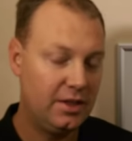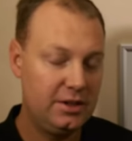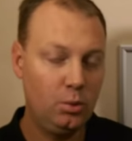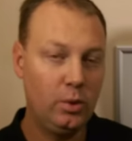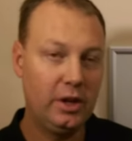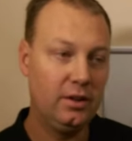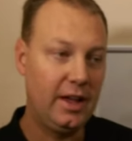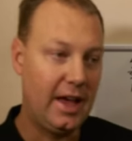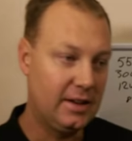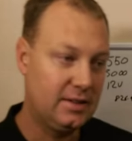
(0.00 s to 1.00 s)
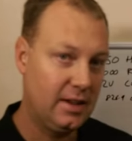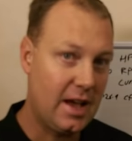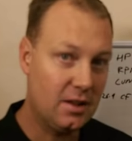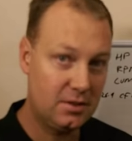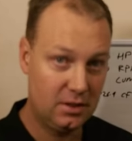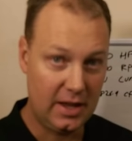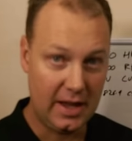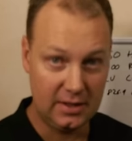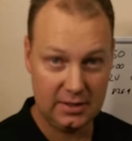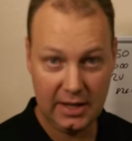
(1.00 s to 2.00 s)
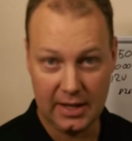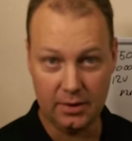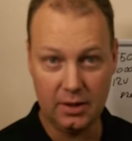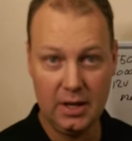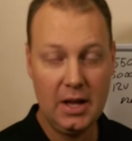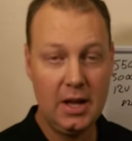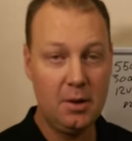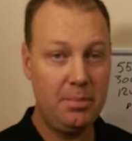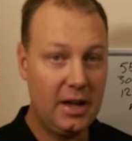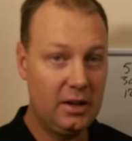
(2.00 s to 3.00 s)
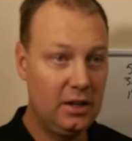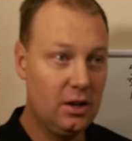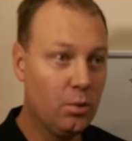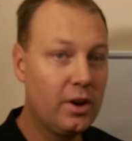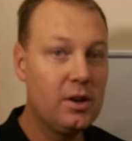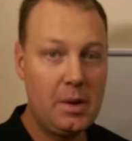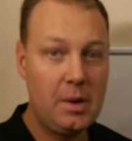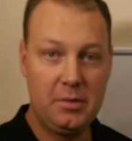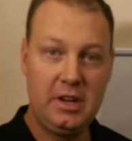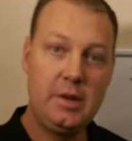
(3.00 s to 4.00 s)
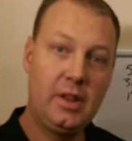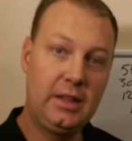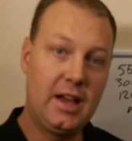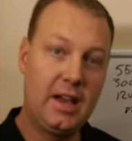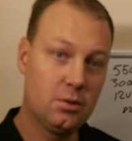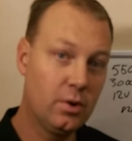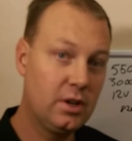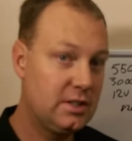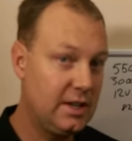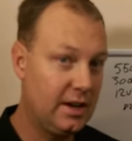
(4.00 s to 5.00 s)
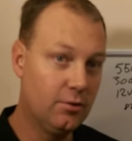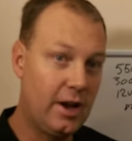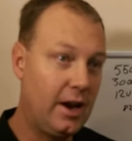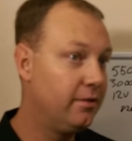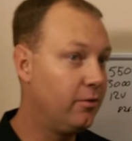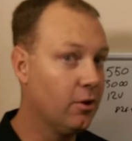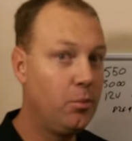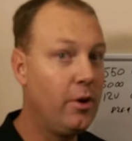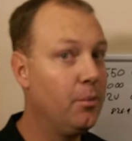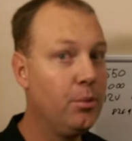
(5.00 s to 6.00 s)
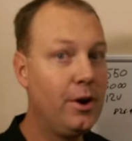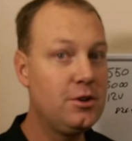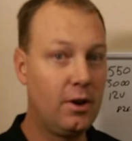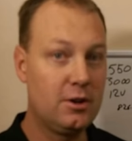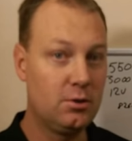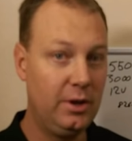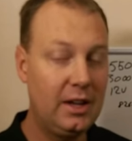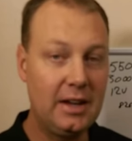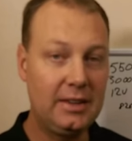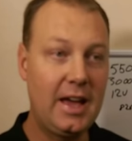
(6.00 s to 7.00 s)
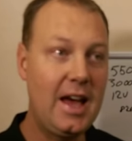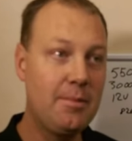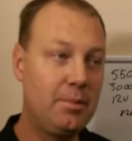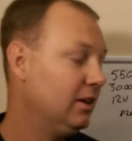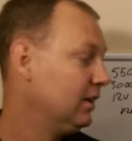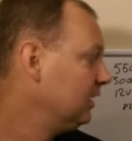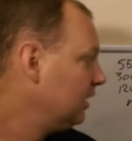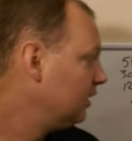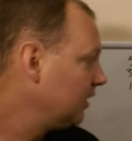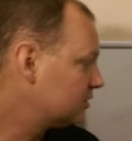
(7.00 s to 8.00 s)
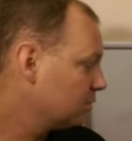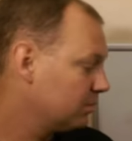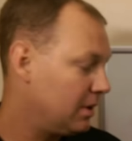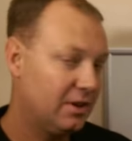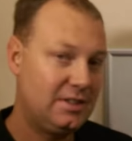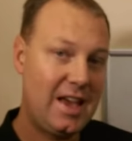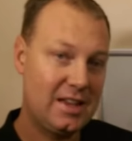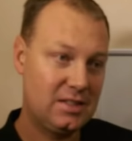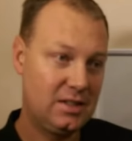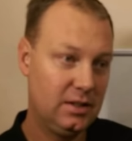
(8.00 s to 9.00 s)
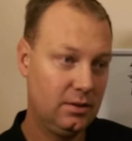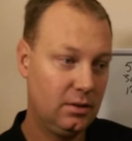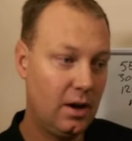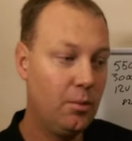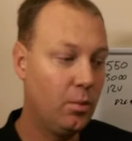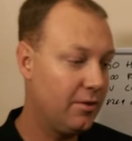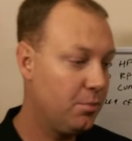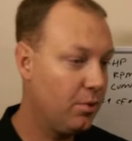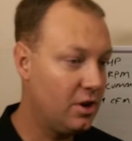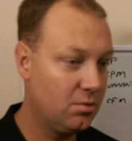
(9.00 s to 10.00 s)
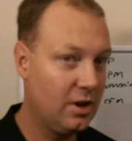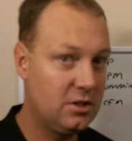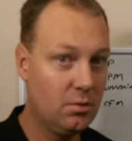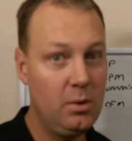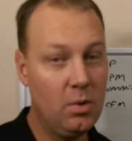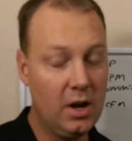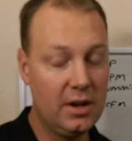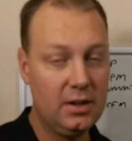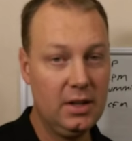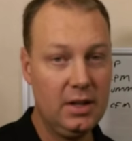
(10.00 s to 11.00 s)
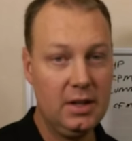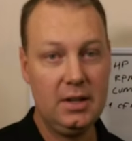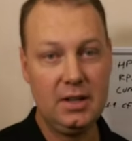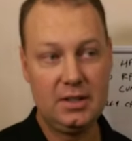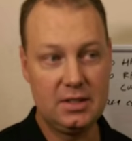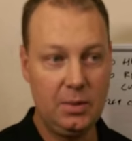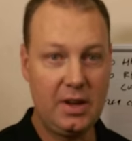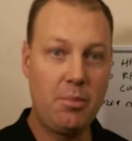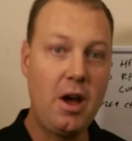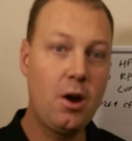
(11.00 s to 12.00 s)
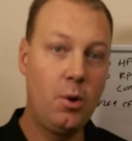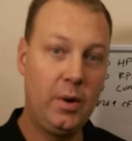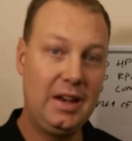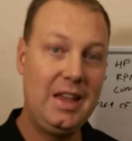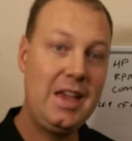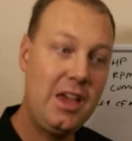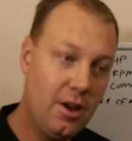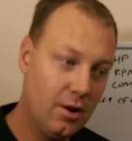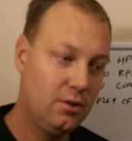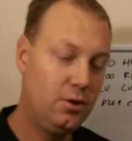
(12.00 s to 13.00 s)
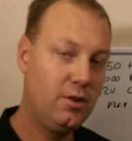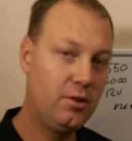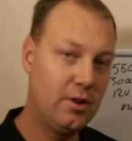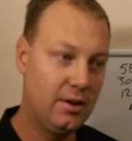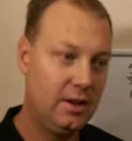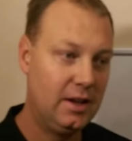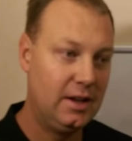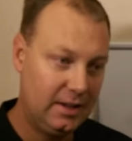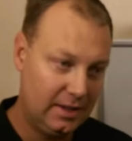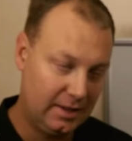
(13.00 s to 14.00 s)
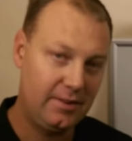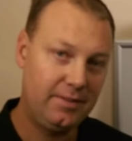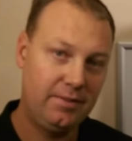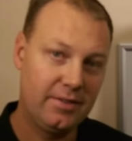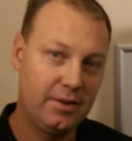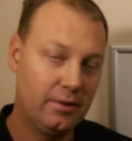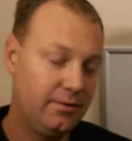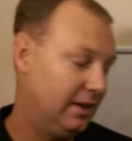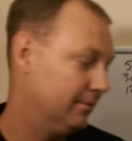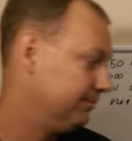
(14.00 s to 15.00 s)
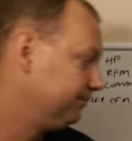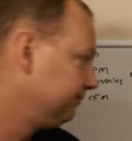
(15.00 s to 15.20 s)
than you will at altitude at sea level. But you know we're going to be able to manipulate that, so we're going to set it right at a 4.0 pressure ratio. We can make that happen. And so we're going to be able to test whatever pressure ratio we want to see what kind of power we get here to the ground at 5,500 feet.